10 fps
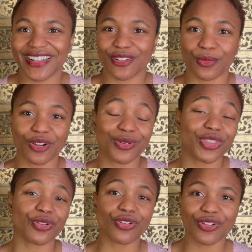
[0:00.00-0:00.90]
to work with
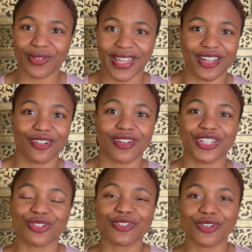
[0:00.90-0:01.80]
your own anger in
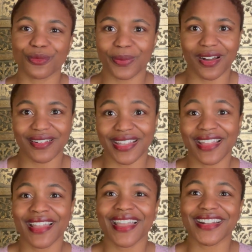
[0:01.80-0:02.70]
your own body
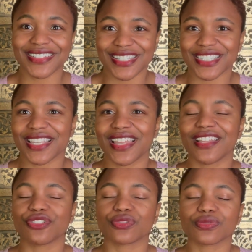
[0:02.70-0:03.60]
and to see
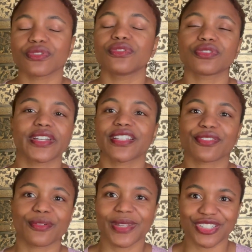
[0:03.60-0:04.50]
true
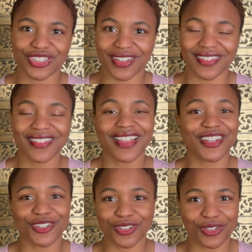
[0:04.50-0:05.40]
transformation in
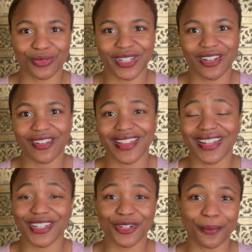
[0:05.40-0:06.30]
your career and in
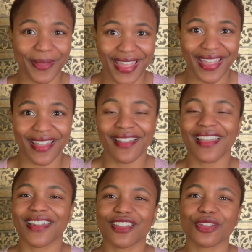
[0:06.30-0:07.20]
your pay
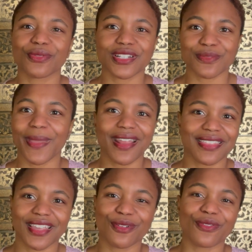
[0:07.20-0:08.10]
and in the respect
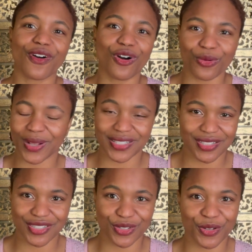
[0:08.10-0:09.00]
that you have always
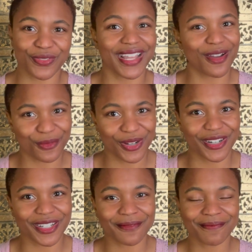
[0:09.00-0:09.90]
deserved at
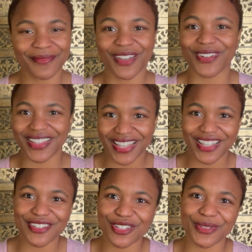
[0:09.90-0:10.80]
work. I'm going to thank
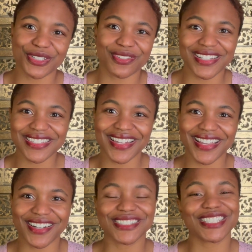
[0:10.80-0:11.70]
you so much for listening, and
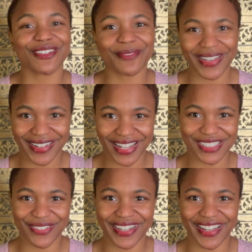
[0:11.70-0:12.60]
I'll see you in my next
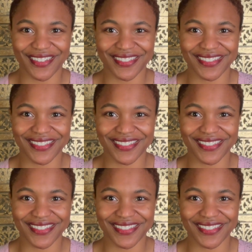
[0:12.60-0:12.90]
video.